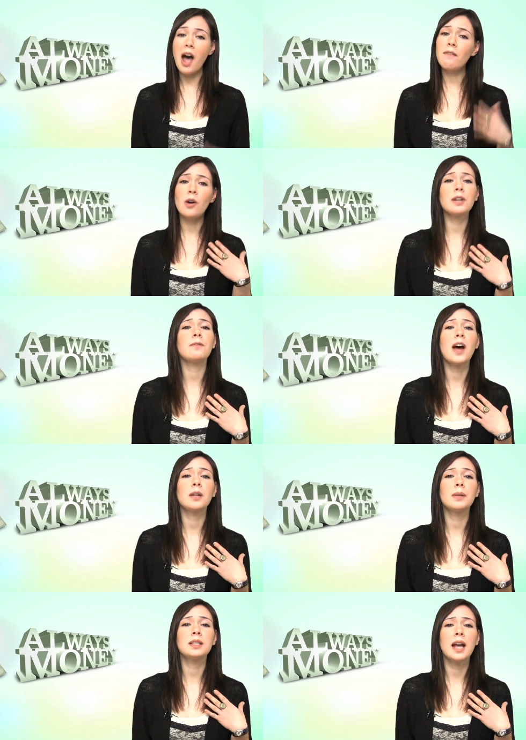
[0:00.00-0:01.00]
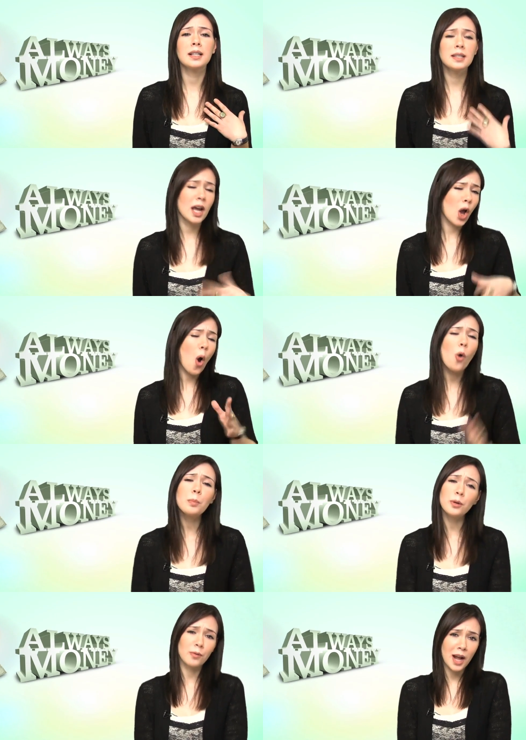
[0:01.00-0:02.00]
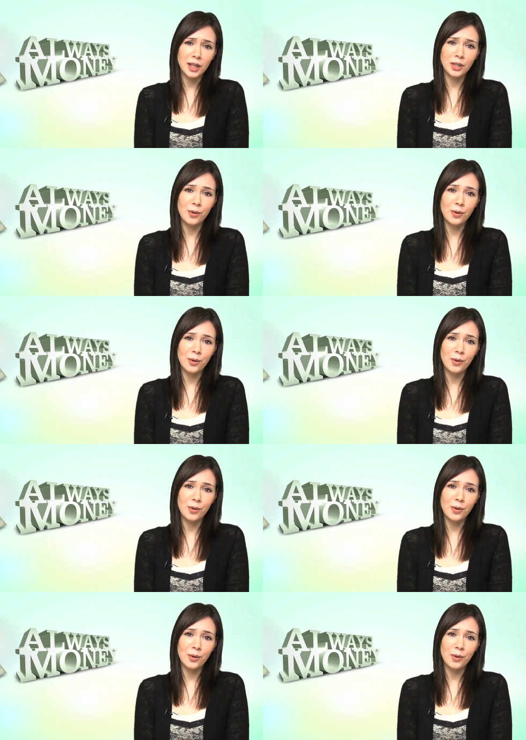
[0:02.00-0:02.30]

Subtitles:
I've already filed my taxes. I hope you're filing